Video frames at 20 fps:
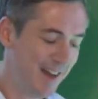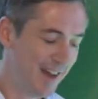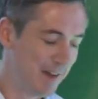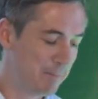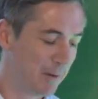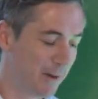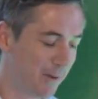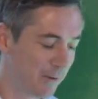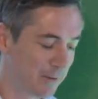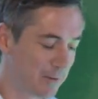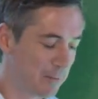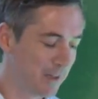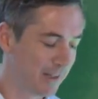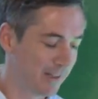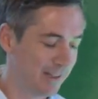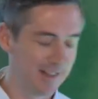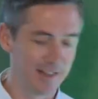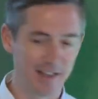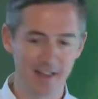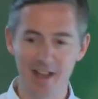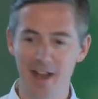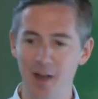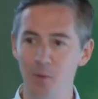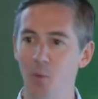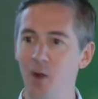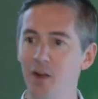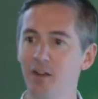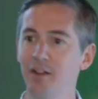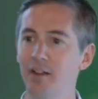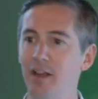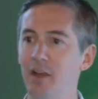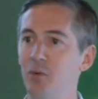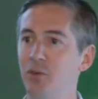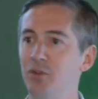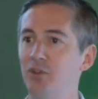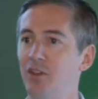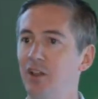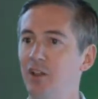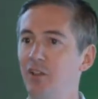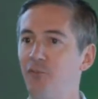but ultimately, like I want a
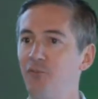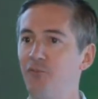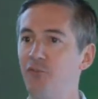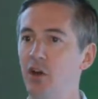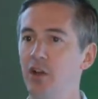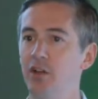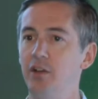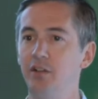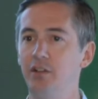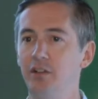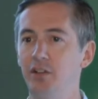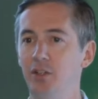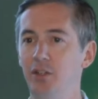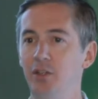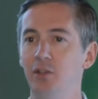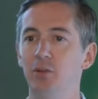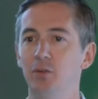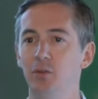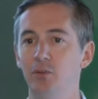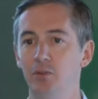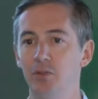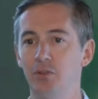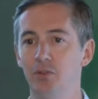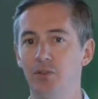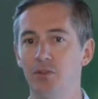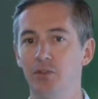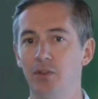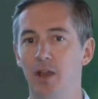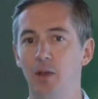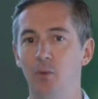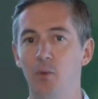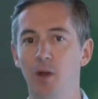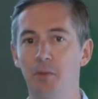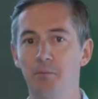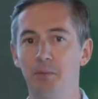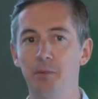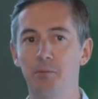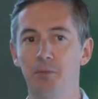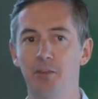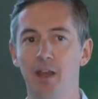language that's fun to use. I
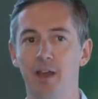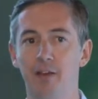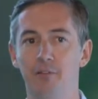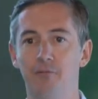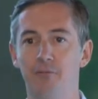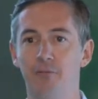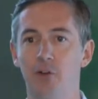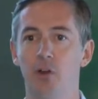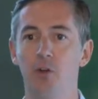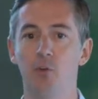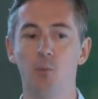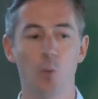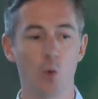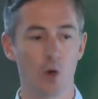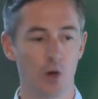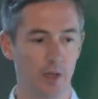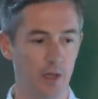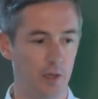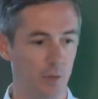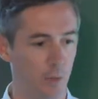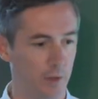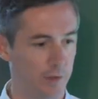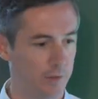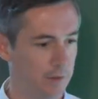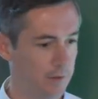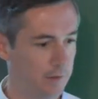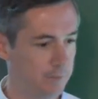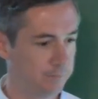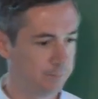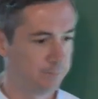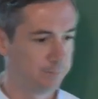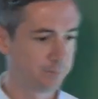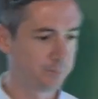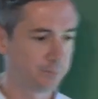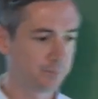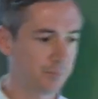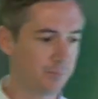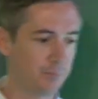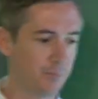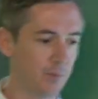want people to have fun working with it.
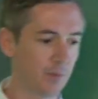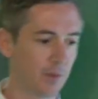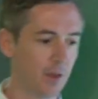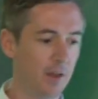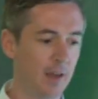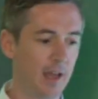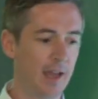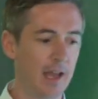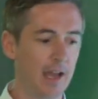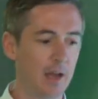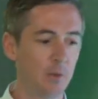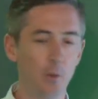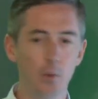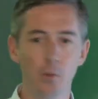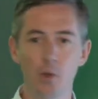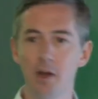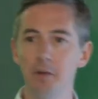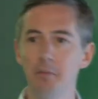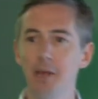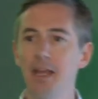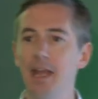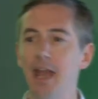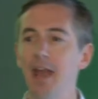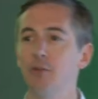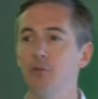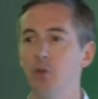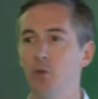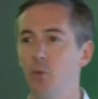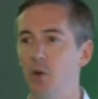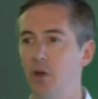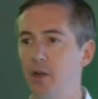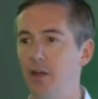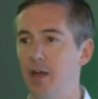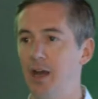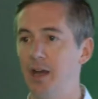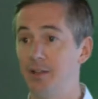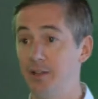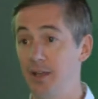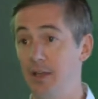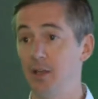And we want to make everyone
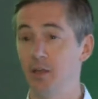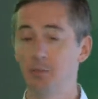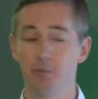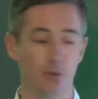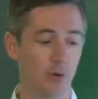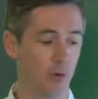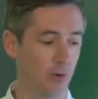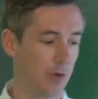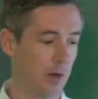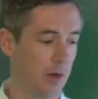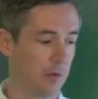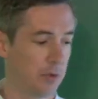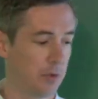a data programmer.